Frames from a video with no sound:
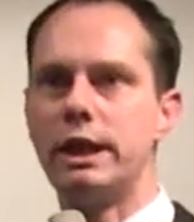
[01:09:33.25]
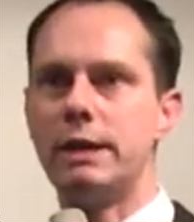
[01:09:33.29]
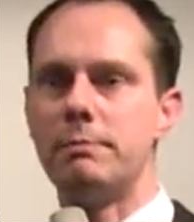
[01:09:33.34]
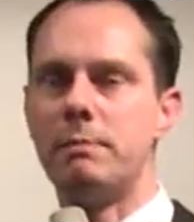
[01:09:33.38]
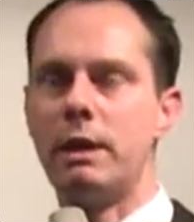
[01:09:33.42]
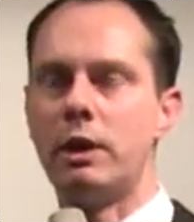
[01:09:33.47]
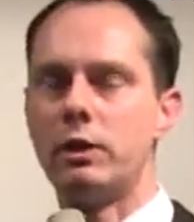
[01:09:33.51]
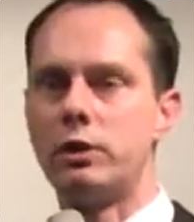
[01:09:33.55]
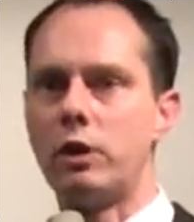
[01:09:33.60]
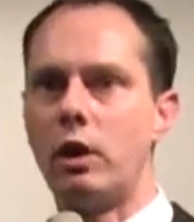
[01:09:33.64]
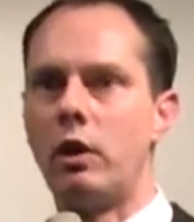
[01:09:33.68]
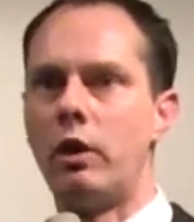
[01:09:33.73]

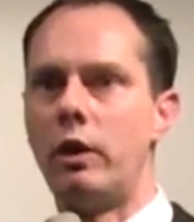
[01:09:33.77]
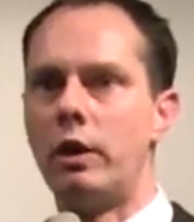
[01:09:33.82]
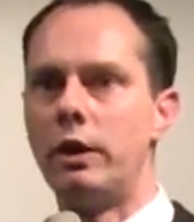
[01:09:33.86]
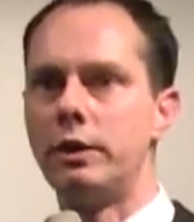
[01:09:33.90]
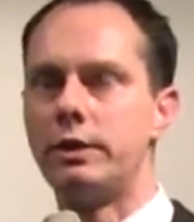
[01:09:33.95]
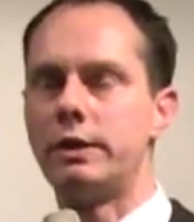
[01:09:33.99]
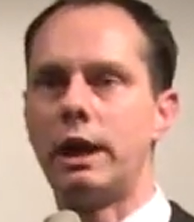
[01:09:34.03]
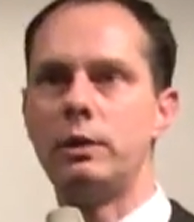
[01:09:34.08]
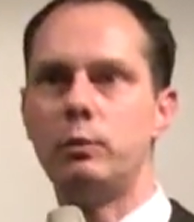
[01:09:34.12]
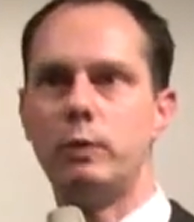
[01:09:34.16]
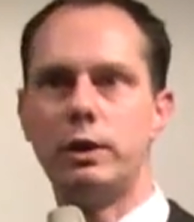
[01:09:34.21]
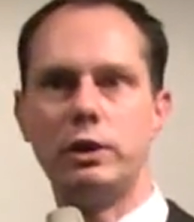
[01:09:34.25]
about art,
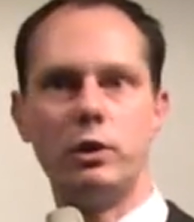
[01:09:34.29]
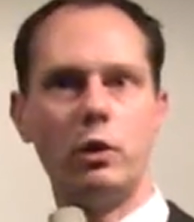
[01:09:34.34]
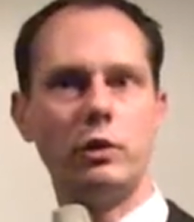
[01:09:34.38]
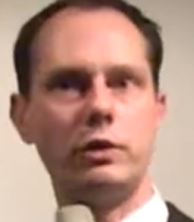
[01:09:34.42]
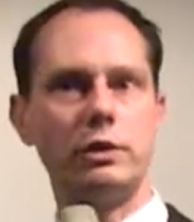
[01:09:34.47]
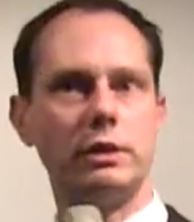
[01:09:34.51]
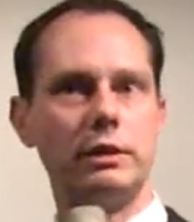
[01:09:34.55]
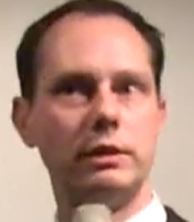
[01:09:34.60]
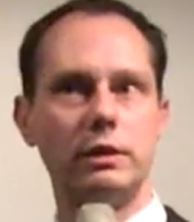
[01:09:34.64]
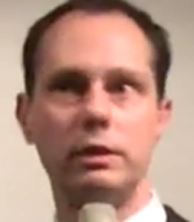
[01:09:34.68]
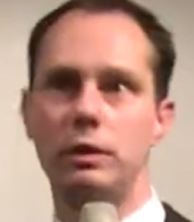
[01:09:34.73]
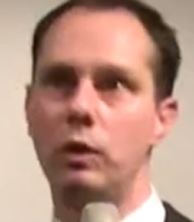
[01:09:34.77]
and we're
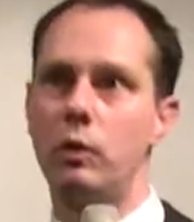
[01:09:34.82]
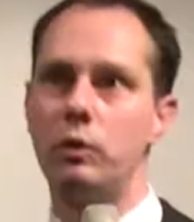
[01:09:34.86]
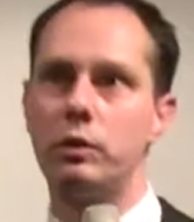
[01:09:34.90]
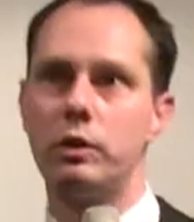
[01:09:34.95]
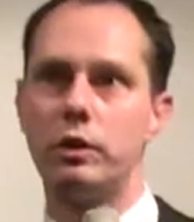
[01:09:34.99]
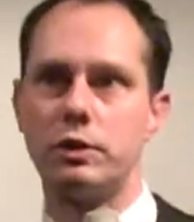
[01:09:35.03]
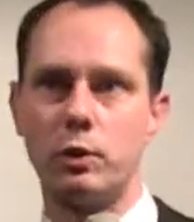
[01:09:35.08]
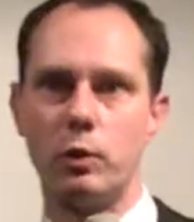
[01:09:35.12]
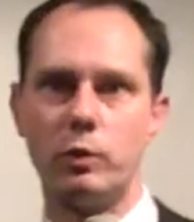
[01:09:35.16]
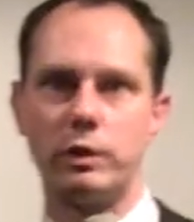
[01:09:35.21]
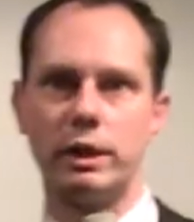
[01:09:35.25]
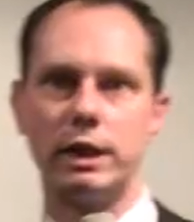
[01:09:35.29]
not longer
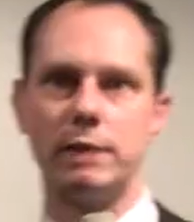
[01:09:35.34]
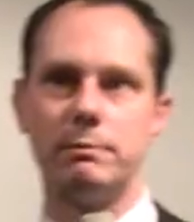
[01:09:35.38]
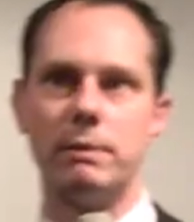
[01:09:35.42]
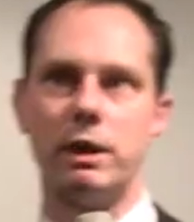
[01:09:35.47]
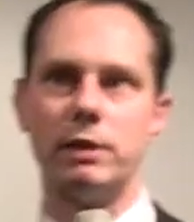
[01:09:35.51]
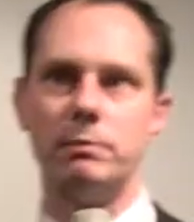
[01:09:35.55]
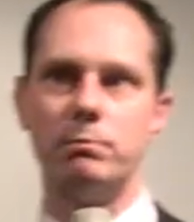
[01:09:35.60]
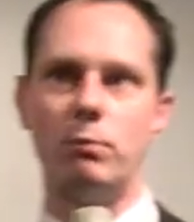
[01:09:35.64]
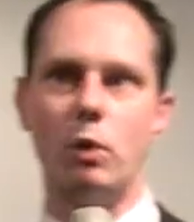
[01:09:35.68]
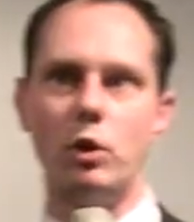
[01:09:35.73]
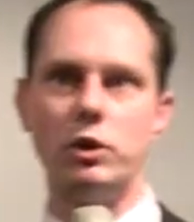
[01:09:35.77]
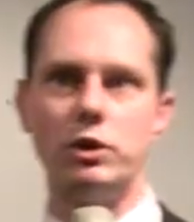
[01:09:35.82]
talking
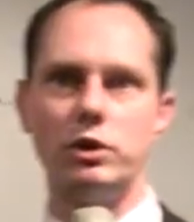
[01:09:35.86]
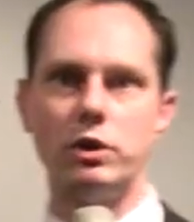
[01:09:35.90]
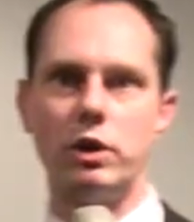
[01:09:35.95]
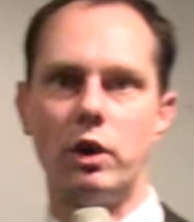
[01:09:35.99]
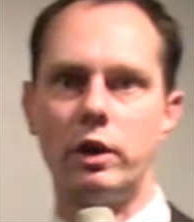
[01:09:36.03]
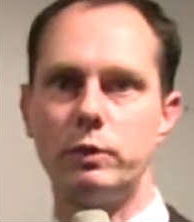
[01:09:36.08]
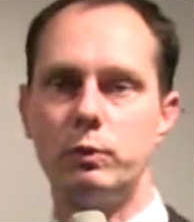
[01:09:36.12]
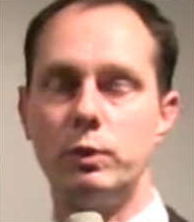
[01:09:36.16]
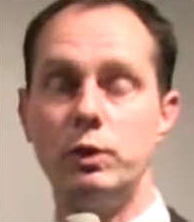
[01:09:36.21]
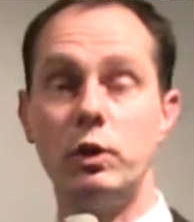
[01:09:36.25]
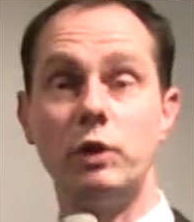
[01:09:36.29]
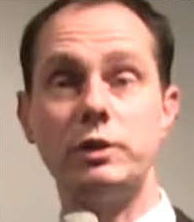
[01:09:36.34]
about modern
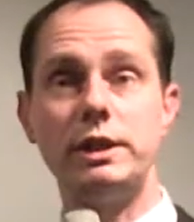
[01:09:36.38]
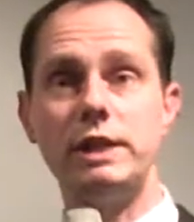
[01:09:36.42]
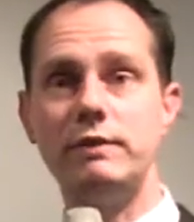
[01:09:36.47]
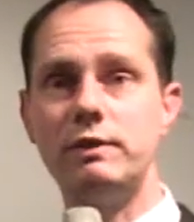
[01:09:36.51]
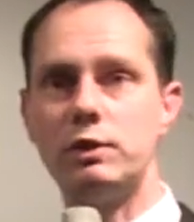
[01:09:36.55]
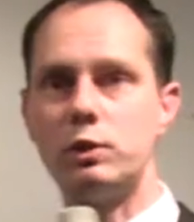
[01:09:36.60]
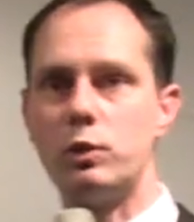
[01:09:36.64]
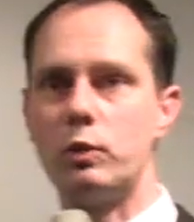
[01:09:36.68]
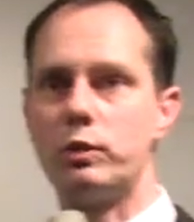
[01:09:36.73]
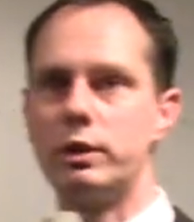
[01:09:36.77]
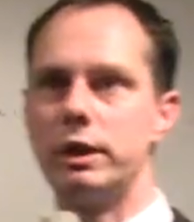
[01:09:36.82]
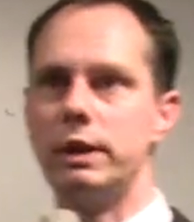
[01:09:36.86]
art, we're not even
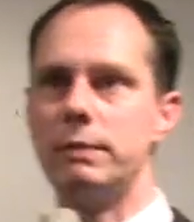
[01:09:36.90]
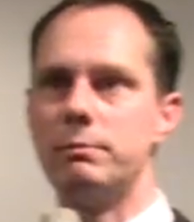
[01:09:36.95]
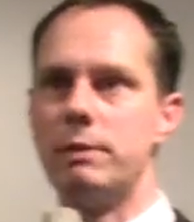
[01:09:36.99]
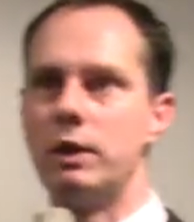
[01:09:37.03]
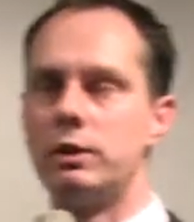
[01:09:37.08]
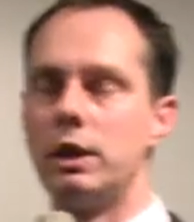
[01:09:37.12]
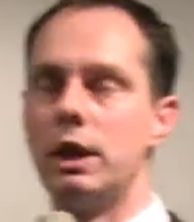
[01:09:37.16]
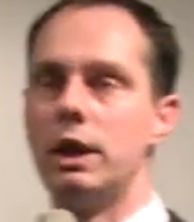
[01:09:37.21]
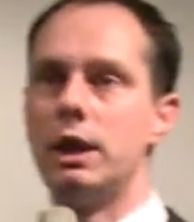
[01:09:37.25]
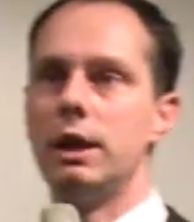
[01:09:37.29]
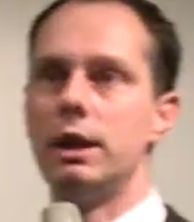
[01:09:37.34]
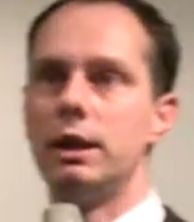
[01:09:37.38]
talking
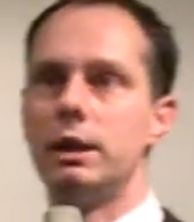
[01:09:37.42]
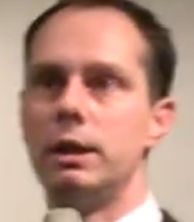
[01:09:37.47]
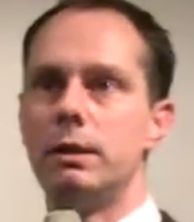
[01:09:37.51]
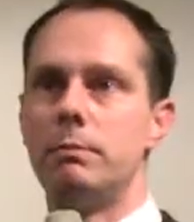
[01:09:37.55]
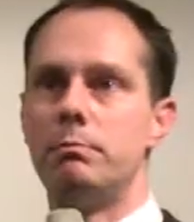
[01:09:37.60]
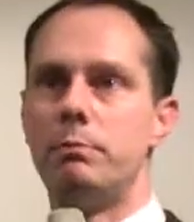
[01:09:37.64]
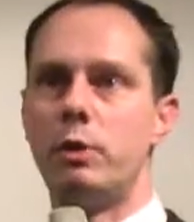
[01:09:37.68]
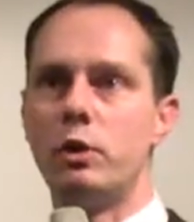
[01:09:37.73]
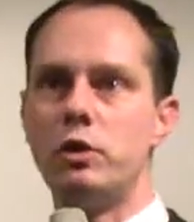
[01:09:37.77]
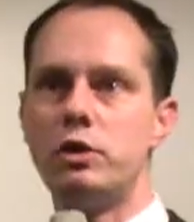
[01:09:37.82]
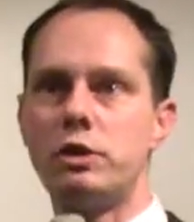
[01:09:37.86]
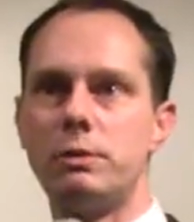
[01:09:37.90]
about
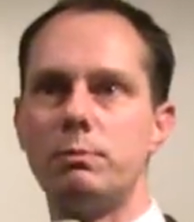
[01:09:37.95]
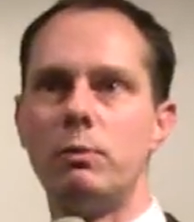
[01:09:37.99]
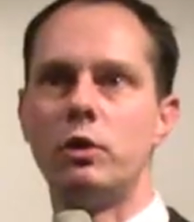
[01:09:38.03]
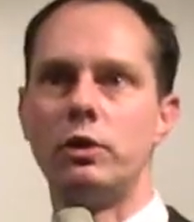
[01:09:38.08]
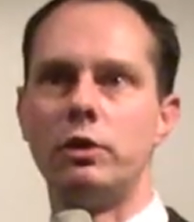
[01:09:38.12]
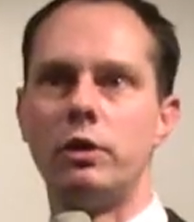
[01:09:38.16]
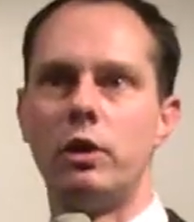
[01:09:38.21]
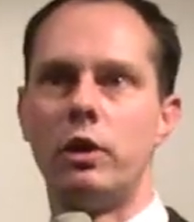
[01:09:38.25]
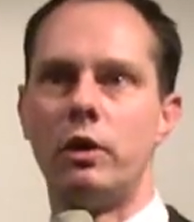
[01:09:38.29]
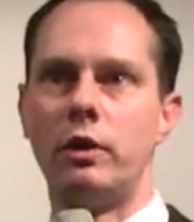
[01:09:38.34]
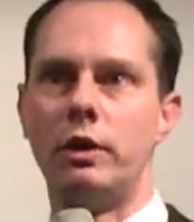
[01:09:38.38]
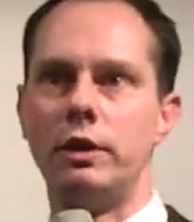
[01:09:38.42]

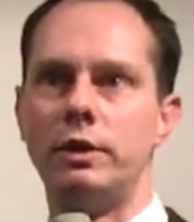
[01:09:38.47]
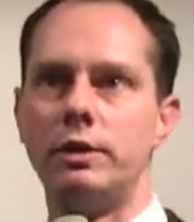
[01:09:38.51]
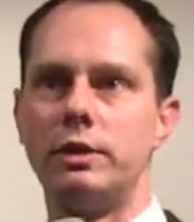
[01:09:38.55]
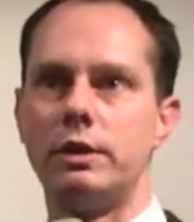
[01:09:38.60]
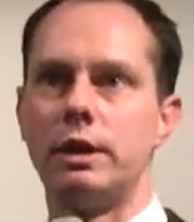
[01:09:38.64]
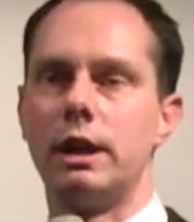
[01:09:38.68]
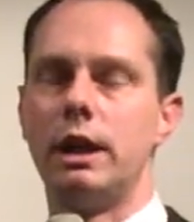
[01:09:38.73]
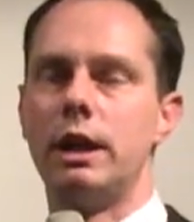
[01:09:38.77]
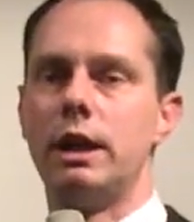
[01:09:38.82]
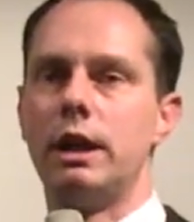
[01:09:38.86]
postmodern art,